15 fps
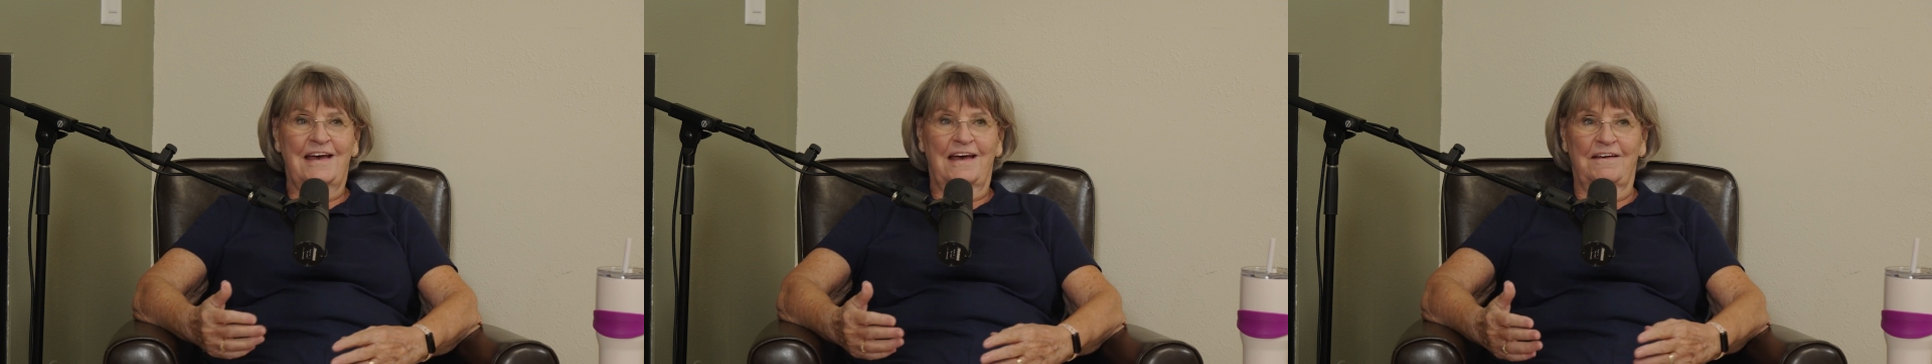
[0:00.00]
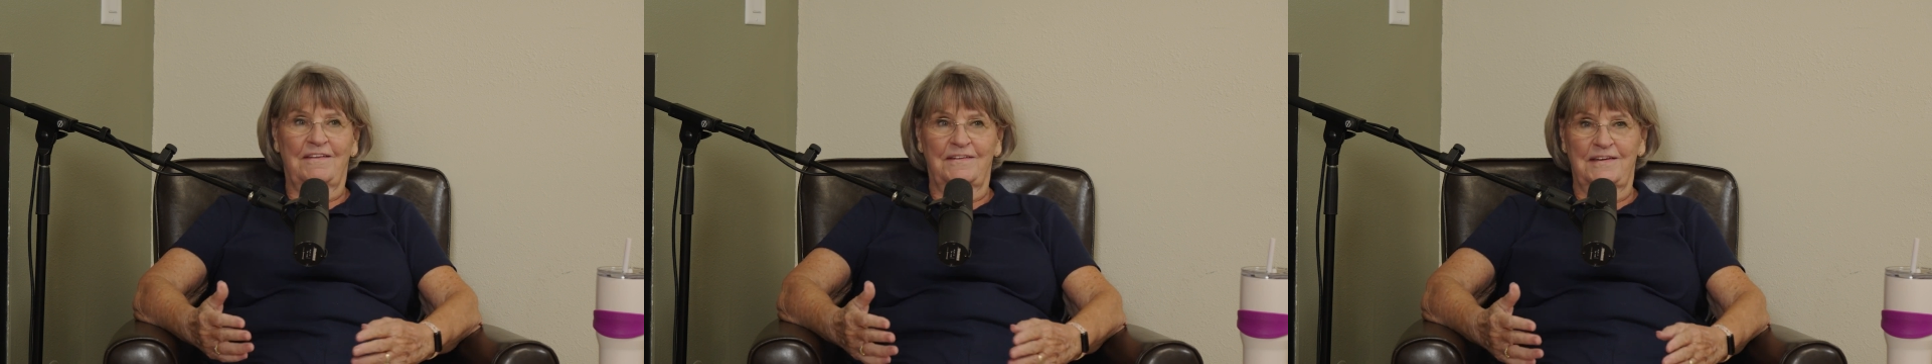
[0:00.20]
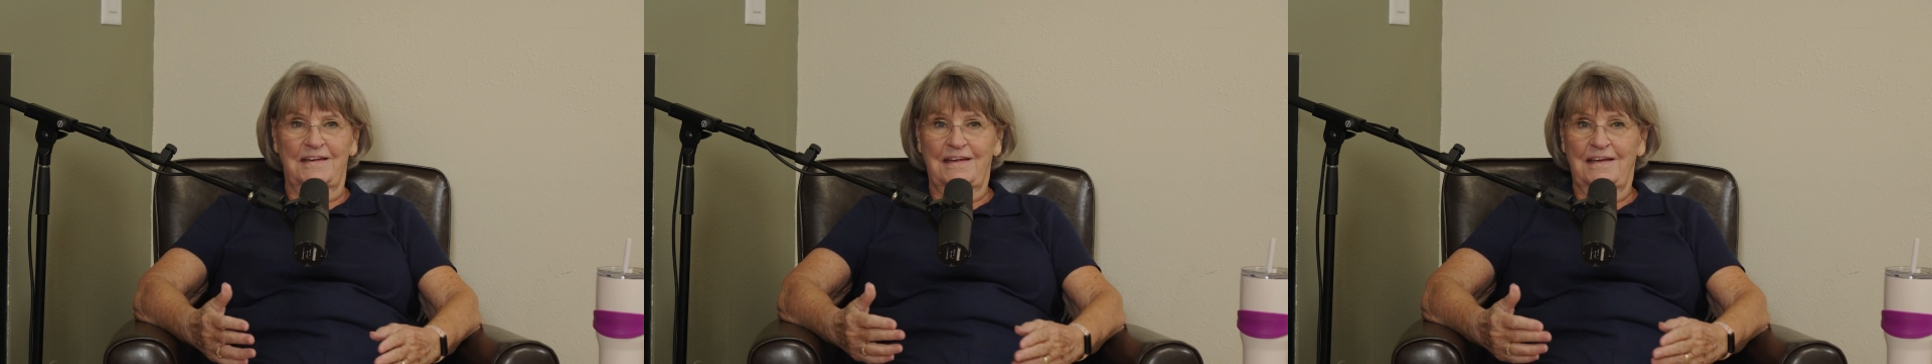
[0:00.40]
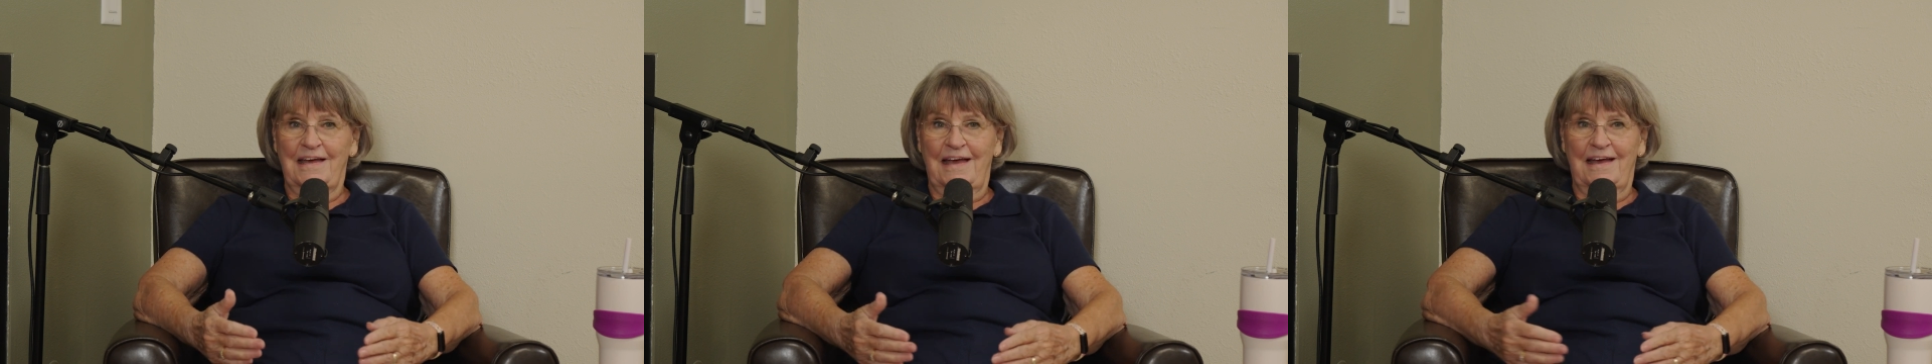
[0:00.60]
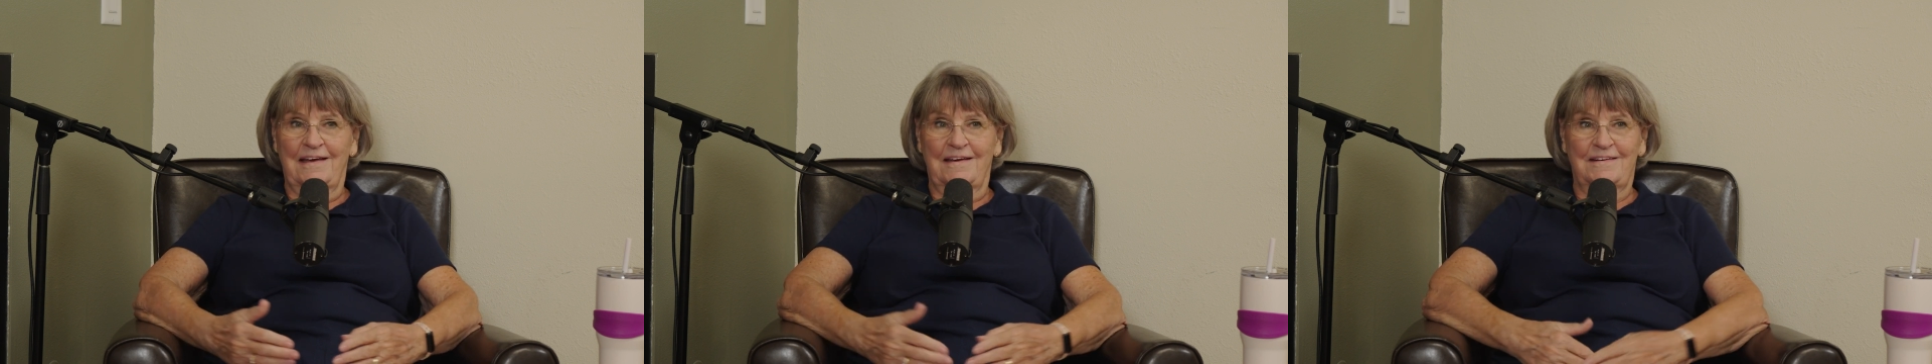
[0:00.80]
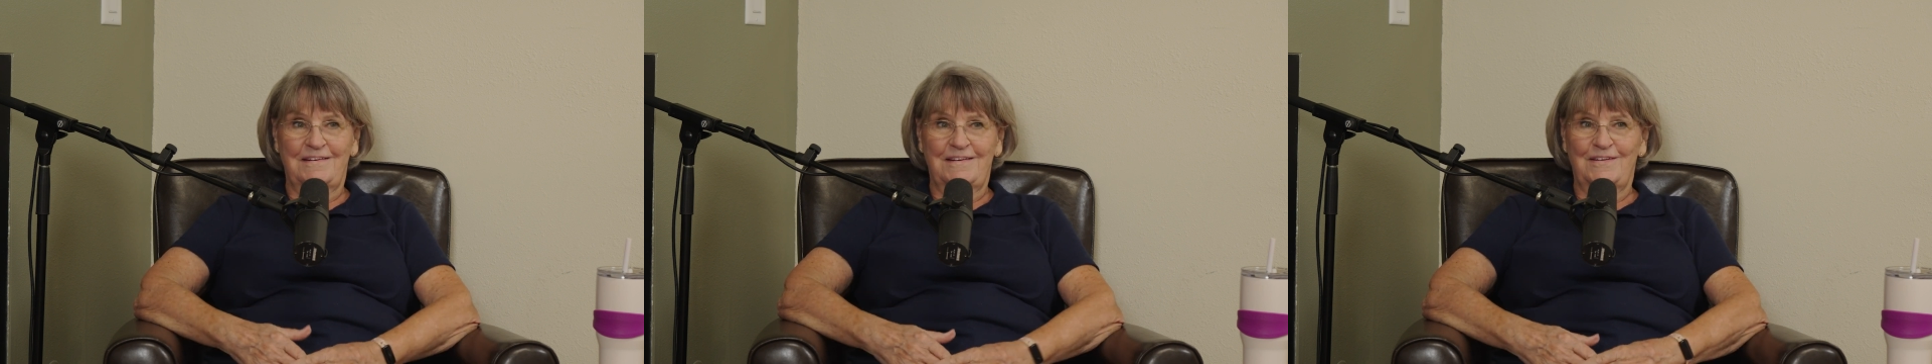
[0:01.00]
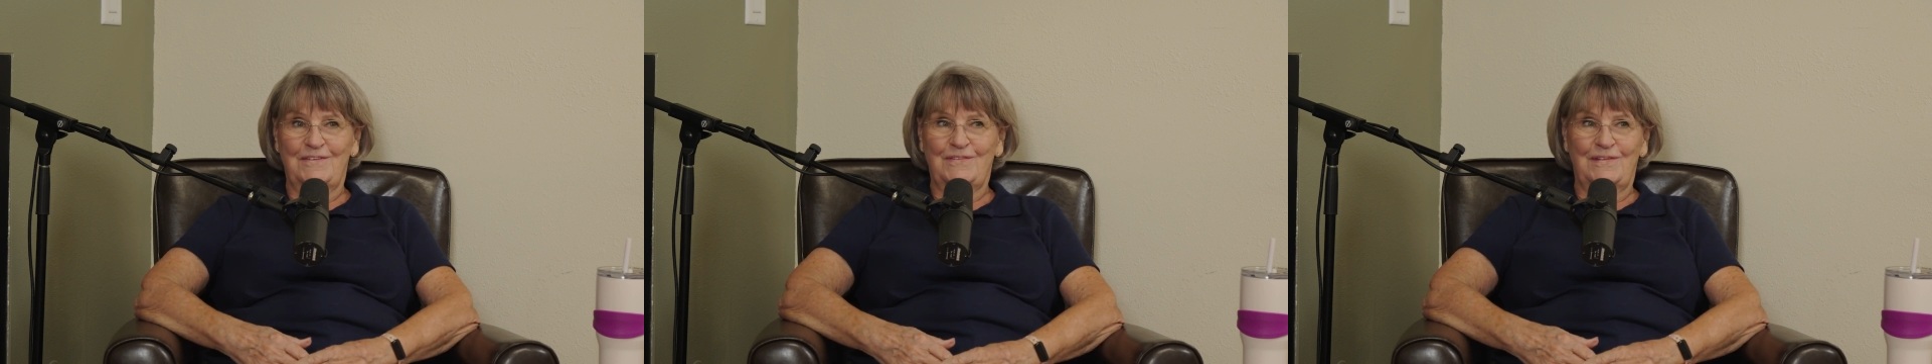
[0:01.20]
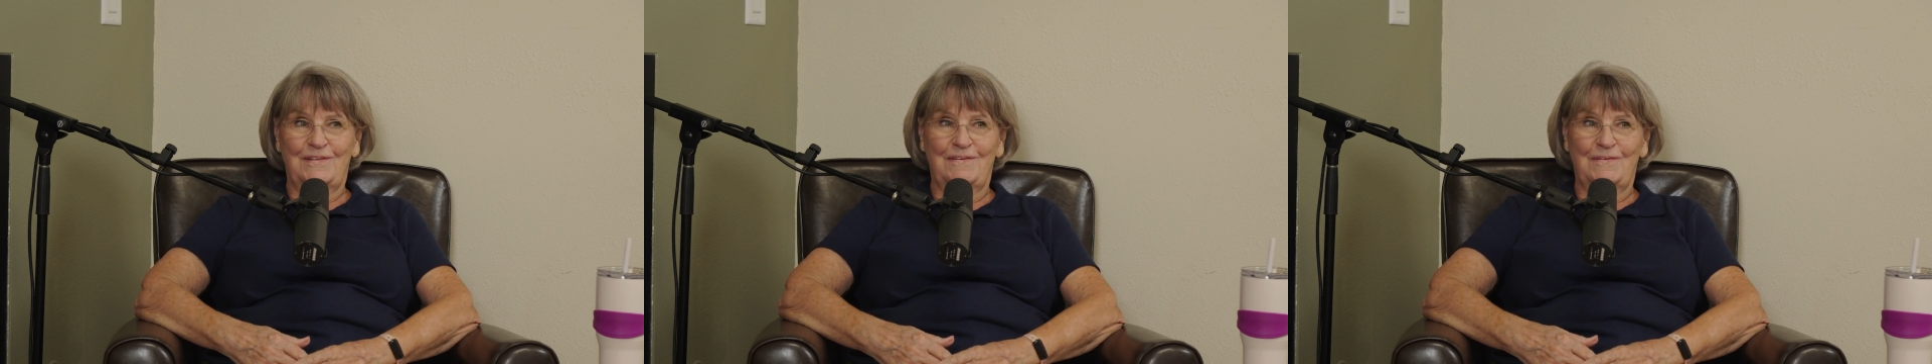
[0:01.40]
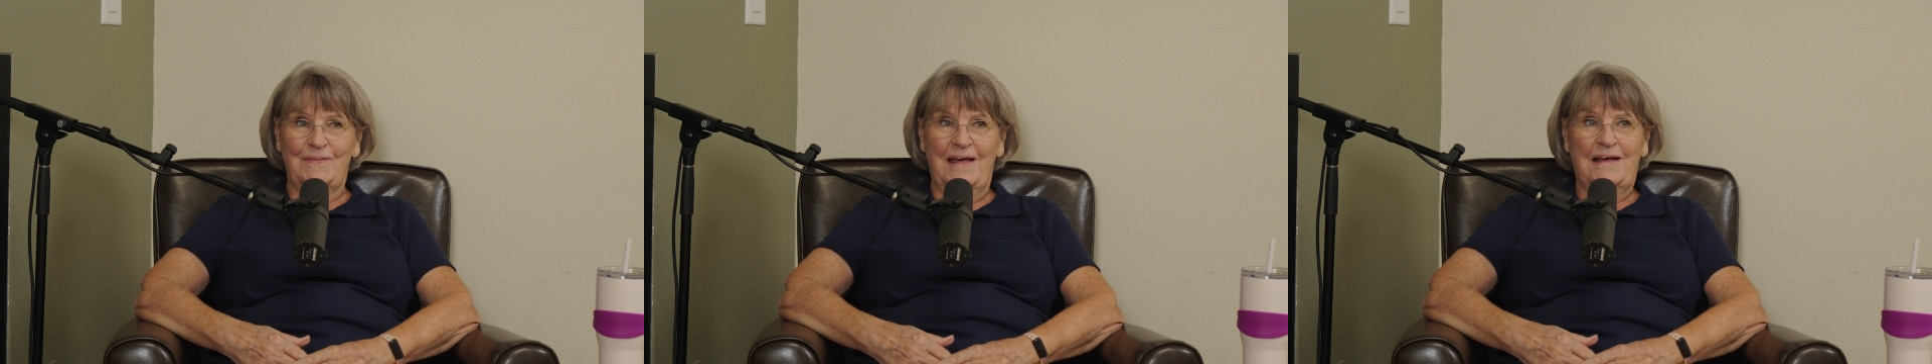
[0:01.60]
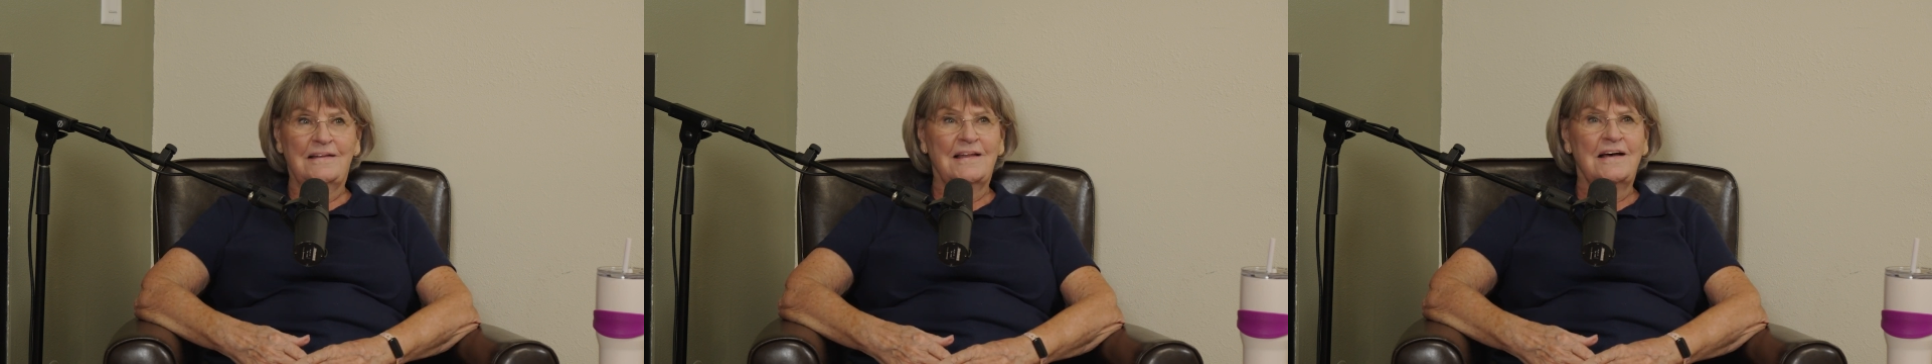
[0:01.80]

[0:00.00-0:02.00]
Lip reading: And that